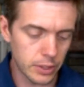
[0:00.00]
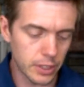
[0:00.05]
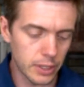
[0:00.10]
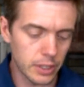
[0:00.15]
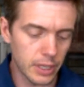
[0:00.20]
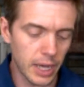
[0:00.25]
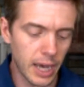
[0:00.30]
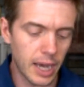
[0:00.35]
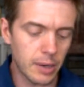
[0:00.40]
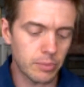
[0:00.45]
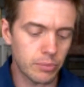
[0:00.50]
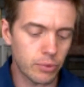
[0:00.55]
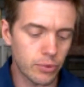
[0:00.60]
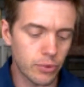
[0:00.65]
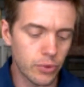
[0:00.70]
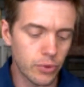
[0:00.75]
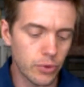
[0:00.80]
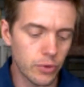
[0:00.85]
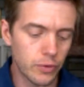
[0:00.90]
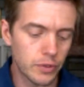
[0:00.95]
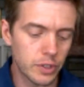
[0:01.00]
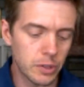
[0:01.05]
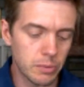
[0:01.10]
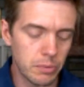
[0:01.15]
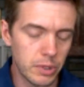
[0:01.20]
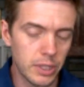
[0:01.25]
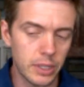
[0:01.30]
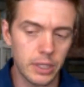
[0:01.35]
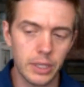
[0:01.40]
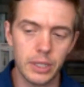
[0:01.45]
did not prove to
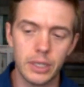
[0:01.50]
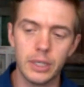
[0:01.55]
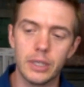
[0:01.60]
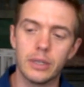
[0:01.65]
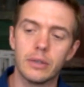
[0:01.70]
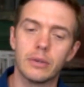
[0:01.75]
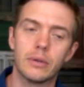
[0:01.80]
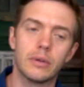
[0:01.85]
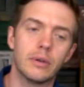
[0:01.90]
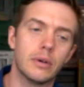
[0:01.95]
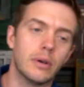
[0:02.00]
be,